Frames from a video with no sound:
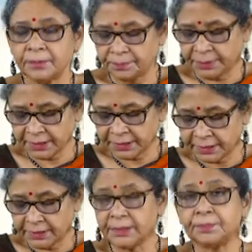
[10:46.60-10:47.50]
made a
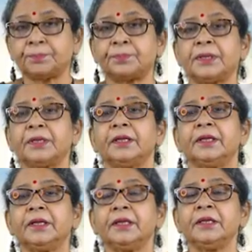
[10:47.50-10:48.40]
big leap
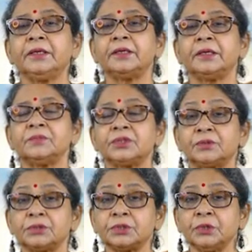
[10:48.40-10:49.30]
in
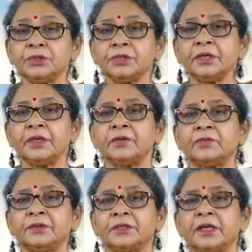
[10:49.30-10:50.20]
terms of social
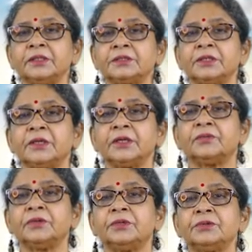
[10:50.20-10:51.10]
and
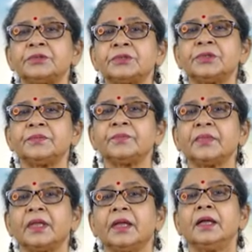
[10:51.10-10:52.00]
cultural
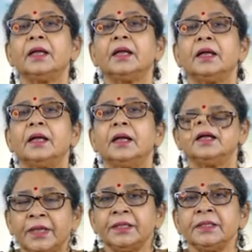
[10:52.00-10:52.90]
evolution
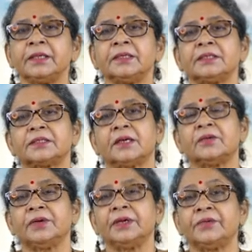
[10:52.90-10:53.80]
when they
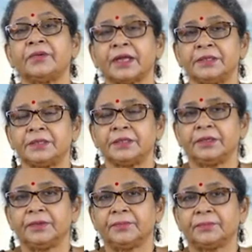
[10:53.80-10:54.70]
discovered
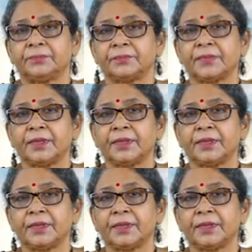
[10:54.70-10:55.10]
writing,